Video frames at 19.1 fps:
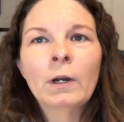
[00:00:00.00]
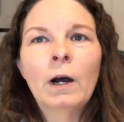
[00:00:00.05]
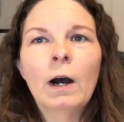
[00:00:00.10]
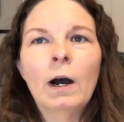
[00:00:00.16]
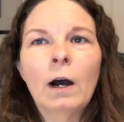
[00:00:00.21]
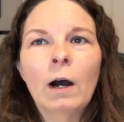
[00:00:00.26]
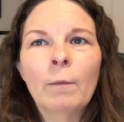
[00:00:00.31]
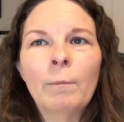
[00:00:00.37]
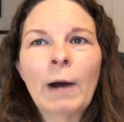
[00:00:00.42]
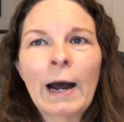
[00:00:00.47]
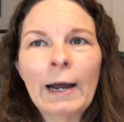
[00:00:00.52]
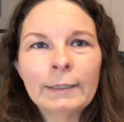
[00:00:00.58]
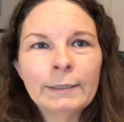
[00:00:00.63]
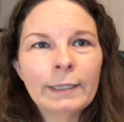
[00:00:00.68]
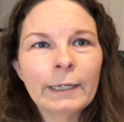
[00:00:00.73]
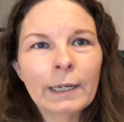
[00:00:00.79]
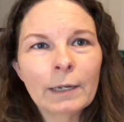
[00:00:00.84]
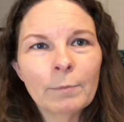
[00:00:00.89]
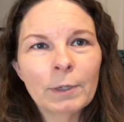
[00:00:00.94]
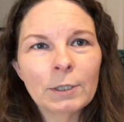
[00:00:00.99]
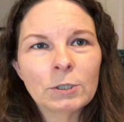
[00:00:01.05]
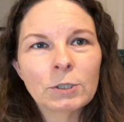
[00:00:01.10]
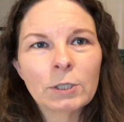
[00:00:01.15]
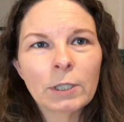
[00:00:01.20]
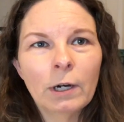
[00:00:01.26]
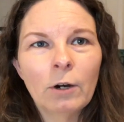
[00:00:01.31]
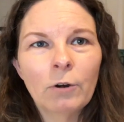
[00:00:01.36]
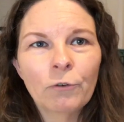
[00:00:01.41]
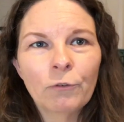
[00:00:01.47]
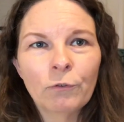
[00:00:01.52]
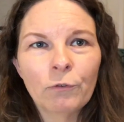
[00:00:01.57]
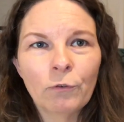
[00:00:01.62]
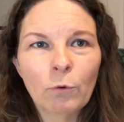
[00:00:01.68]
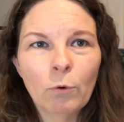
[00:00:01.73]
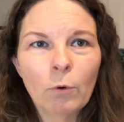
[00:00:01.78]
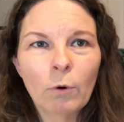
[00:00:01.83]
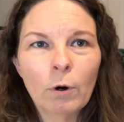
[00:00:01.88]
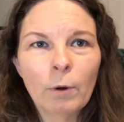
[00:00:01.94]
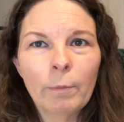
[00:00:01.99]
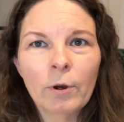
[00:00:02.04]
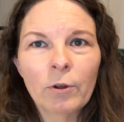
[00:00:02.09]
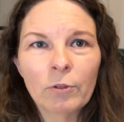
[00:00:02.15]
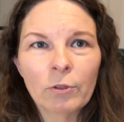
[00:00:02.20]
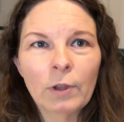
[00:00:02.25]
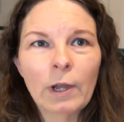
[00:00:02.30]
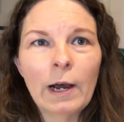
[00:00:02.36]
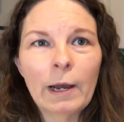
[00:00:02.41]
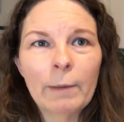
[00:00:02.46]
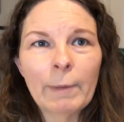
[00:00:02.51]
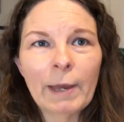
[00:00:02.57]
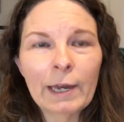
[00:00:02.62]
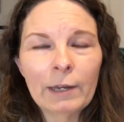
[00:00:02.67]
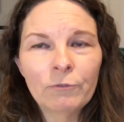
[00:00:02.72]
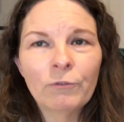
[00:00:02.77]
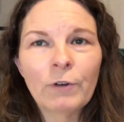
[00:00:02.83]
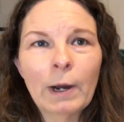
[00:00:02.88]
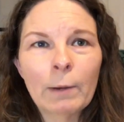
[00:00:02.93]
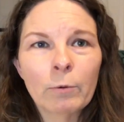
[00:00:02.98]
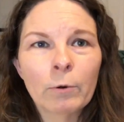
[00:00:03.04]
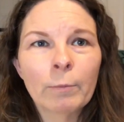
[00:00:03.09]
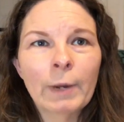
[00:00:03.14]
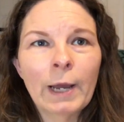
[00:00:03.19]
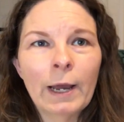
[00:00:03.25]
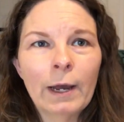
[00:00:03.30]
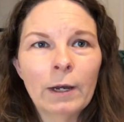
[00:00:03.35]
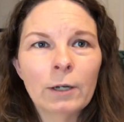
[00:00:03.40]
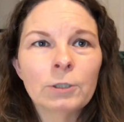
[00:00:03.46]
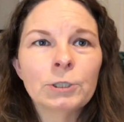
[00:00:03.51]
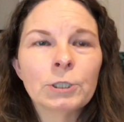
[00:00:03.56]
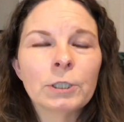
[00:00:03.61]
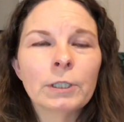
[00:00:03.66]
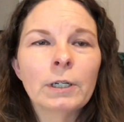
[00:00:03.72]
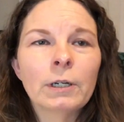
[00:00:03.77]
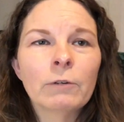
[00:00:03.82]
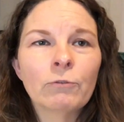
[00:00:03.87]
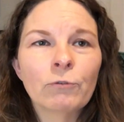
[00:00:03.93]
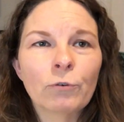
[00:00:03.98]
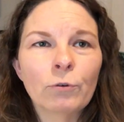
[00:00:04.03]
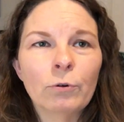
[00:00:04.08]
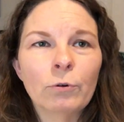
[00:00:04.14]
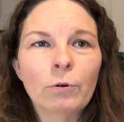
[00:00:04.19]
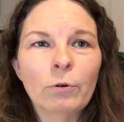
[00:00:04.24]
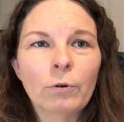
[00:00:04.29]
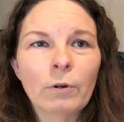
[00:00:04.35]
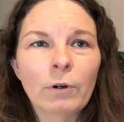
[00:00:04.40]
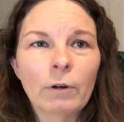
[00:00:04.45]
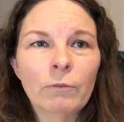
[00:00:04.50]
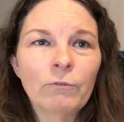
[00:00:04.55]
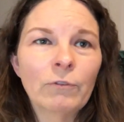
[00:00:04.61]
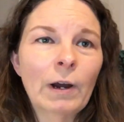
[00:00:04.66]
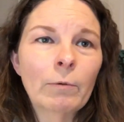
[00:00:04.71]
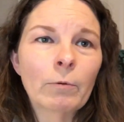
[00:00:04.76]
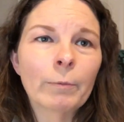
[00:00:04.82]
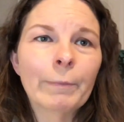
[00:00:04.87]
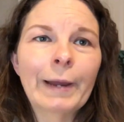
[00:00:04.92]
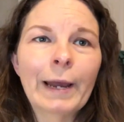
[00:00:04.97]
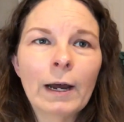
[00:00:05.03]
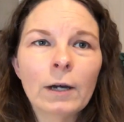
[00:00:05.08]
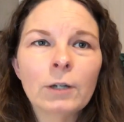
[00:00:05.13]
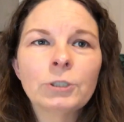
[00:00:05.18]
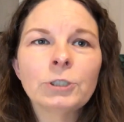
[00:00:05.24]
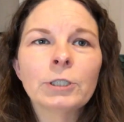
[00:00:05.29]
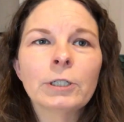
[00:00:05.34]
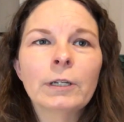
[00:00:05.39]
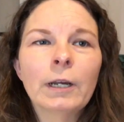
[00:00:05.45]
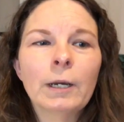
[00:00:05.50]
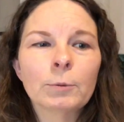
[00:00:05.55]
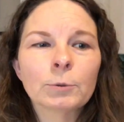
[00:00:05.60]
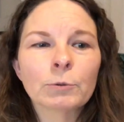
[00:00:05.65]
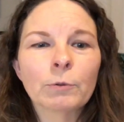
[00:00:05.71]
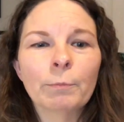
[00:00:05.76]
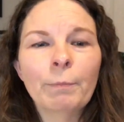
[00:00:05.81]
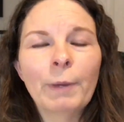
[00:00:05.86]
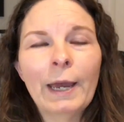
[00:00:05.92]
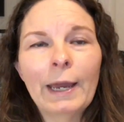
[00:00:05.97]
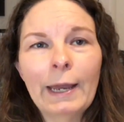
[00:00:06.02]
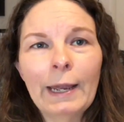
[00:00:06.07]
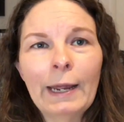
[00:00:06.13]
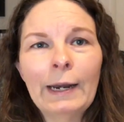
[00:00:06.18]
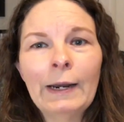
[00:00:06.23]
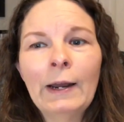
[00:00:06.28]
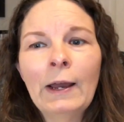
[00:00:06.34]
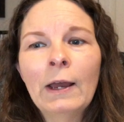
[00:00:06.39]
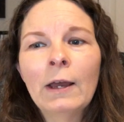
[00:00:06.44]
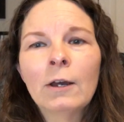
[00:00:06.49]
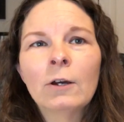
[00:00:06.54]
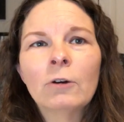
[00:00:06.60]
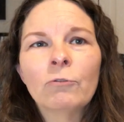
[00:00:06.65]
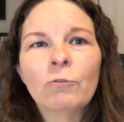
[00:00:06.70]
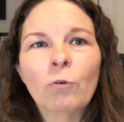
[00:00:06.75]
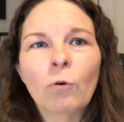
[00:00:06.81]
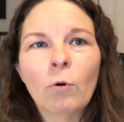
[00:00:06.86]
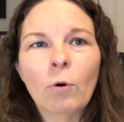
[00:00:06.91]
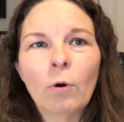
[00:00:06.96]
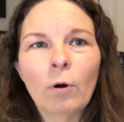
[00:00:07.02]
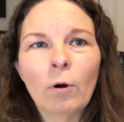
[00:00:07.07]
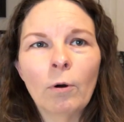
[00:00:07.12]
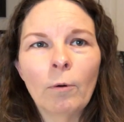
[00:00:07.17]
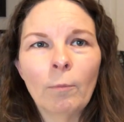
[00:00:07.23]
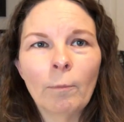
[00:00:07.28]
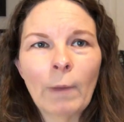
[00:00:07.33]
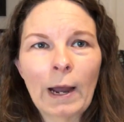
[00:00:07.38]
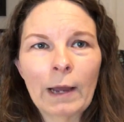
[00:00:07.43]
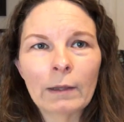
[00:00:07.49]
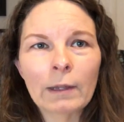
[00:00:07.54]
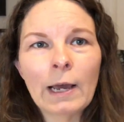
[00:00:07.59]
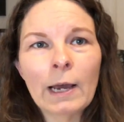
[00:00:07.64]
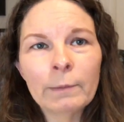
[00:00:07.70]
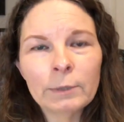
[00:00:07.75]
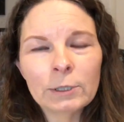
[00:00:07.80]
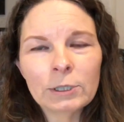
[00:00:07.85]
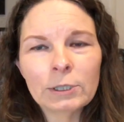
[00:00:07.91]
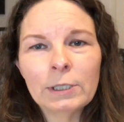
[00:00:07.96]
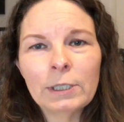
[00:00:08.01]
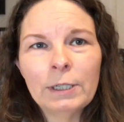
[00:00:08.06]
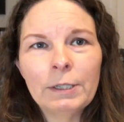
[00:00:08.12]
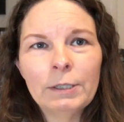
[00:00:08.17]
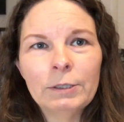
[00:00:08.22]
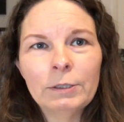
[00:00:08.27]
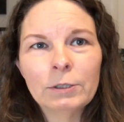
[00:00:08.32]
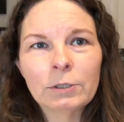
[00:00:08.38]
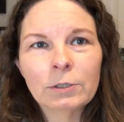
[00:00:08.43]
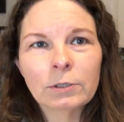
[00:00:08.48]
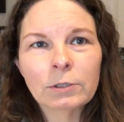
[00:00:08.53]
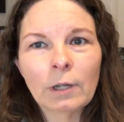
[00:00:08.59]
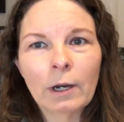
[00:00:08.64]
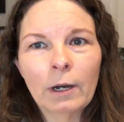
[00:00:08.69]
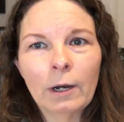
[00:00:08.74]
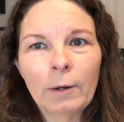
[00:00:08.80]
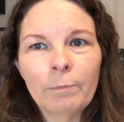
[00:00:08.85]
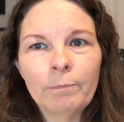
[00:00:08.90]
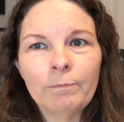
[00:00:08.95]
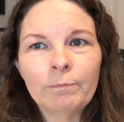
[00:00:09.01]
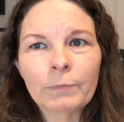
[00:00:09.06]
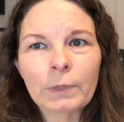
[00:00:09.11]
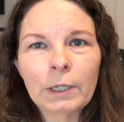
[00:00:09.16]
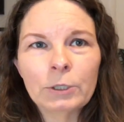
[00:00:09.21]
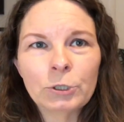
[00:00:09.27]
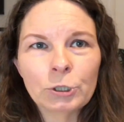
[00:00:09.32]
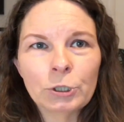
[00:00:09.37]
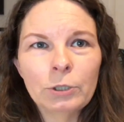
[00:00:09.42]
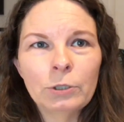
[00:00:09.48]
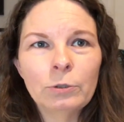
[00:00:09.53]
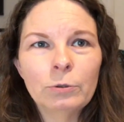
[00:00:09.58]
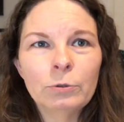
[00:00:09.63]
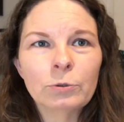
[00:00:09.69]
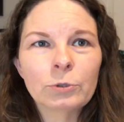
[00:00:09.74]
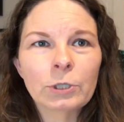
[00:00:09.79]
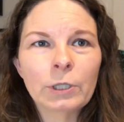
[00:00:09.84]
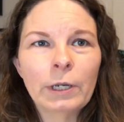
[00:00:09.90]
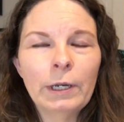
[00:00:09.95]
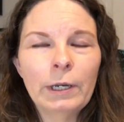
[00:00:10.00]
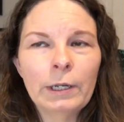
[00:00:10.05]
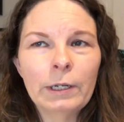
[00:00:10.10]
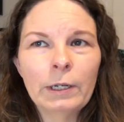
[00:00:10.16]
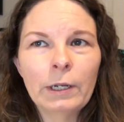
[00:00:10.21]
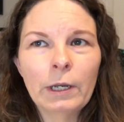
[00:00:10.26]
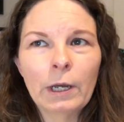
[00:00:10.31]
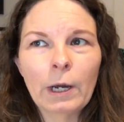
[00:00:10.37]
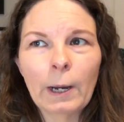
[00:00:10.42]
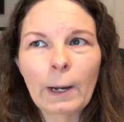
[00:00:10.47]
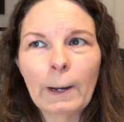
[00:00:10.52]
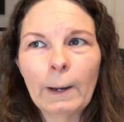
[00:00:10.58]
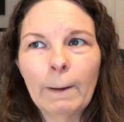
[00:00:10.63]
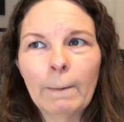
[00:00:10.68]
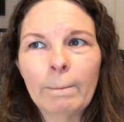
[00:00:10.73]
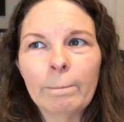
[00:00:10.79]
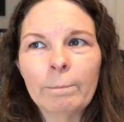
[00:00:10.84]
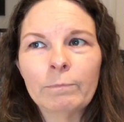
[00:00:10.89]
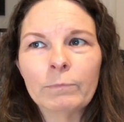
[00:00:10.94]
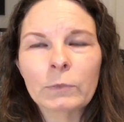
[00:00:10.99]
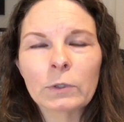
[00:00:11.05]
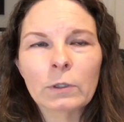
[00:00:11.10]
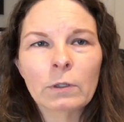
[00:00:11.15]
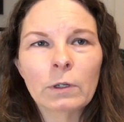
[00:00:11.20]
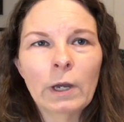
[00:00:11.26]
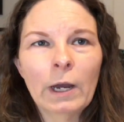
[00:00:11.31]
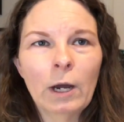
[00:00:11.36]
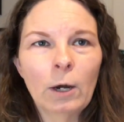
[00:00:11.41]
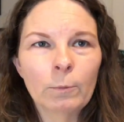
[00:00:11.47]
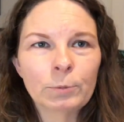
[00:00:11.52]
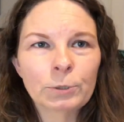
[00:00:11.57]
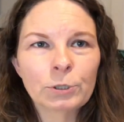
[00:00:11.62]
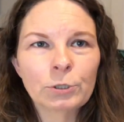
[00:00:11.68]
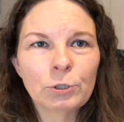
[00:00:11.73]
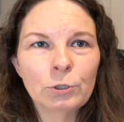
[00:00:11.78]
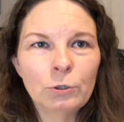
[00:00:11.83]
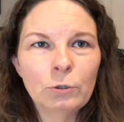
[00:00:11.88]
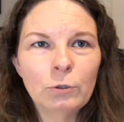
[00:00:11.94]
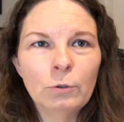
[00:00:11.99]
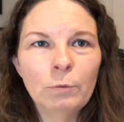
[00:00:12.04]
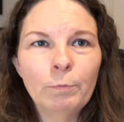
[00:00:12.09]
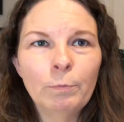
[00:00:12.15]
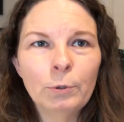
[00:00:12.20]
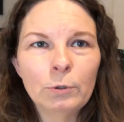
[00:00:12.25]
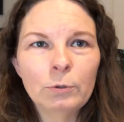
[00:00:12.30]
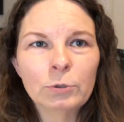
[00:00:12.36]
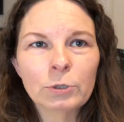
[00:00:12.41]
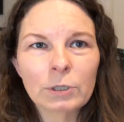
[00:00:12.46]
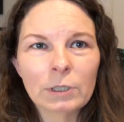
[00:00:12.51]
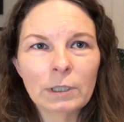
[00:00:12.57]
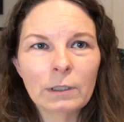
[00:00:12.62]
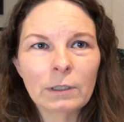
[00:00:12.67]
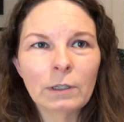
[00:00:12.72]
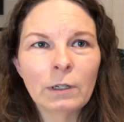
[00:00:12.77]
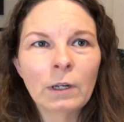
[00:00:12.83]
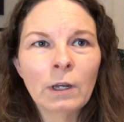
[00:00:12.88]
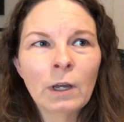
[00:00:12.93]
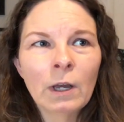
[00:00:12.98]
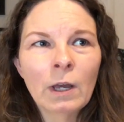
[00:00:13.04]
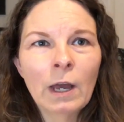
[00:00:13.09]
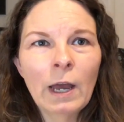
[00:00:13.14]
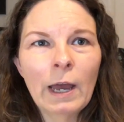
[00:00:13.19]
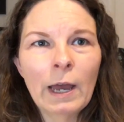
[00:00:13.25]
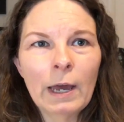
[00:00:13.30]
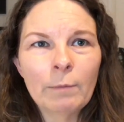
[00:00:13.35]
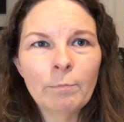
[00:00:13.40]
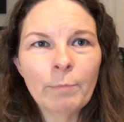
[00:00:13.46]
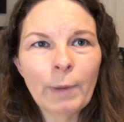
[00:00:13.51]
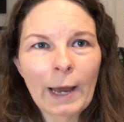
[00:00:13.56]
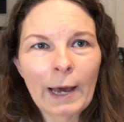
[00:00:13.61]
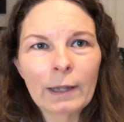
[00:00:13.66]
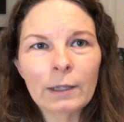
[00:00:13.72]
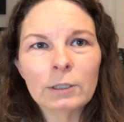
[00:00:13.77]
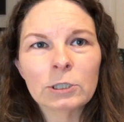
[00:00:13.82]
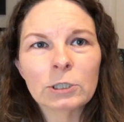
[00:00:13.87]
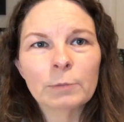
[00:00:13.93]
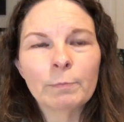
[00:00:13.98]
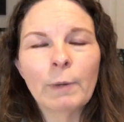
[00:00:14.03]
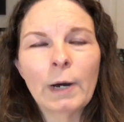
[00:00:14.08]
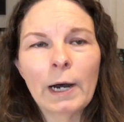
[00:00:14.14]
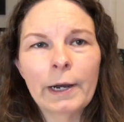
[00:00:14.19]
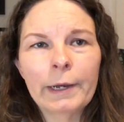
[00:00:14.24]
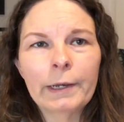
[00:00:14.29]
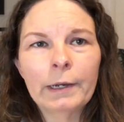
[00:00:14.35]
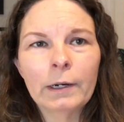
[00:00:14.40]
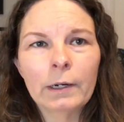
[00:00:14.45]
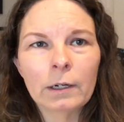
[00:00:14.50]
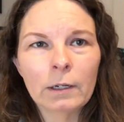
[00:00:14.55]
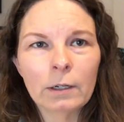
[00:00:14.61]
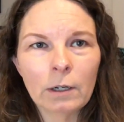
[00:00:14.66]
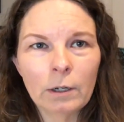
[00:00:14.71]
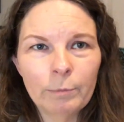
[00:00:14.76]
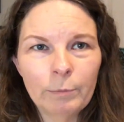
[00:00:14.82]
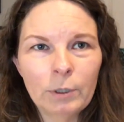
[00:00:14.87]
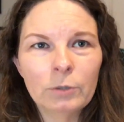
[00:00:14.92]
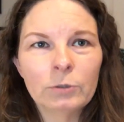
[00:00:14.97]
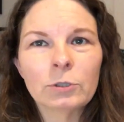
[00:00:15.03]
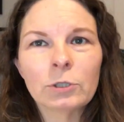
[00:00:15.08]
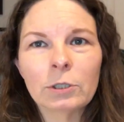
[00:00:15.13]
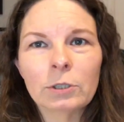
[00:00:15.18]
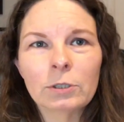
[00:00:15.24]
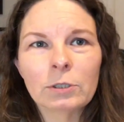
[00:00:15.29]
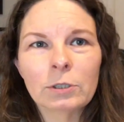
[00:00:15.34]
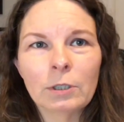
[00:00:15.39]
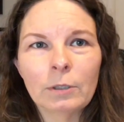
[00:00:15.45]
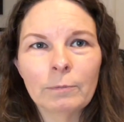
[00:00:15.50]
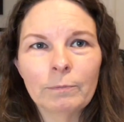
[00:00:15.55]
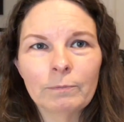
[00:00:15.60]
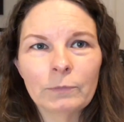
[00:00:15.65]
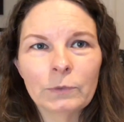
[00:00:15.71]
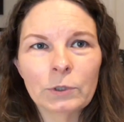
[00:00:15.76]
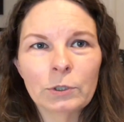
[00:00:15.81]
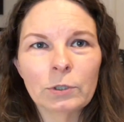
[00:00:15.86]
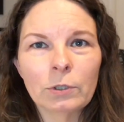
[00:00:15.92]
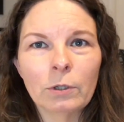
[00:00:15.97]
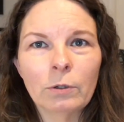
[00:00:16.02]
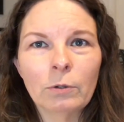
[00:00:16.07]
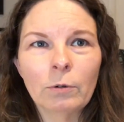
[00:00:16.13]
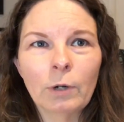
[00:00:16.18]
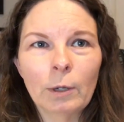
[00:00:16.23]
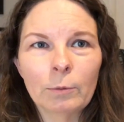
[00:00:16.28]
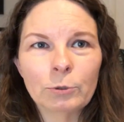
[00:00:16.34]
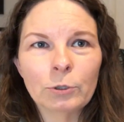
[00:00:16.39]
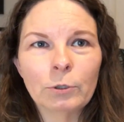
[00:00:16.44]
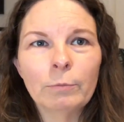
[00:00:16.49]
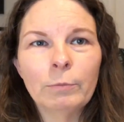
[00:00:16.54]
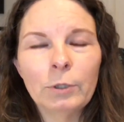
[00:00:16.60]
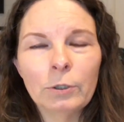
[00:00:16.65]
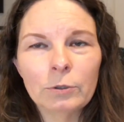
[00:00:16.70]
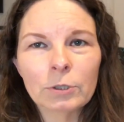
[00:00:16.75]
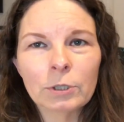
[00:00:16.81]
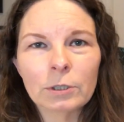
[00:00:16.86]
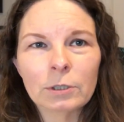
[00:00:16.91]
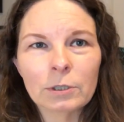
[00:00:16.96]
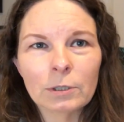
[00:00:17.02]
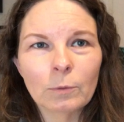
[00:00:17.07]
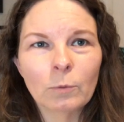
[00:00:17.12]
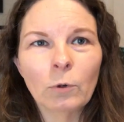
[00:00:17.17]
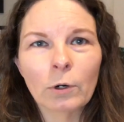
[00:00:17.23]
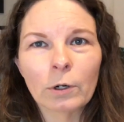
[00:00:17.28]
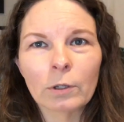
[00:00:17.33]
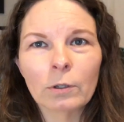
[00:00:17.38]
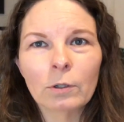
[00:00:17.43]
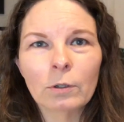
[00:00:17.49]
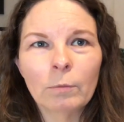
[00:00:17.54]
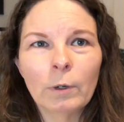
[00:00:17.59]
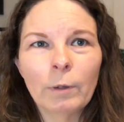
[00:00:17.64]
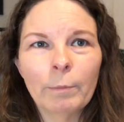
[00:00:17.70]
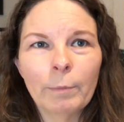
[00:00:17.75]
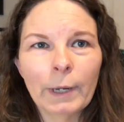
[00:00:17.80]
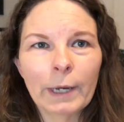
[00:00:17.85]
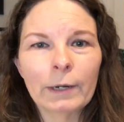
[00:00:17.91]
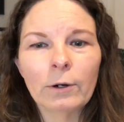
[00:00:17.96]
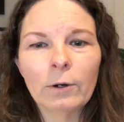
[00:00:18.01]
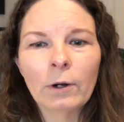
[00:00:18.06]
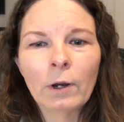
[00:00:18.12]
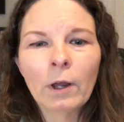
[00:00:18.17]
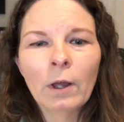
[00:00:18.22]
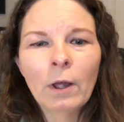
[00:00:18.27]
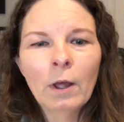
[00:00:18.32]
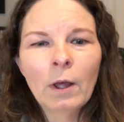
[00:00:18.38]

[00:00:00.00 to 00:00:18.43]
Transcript: Um, I take it myself for both Lyme and fibromyalgia. For um, fibromyalgia, it helps with pain. For my Lyme disease um, issues, it um, helps to boost and, and balance my uh, immune system. So helps your immune system work a little bit better.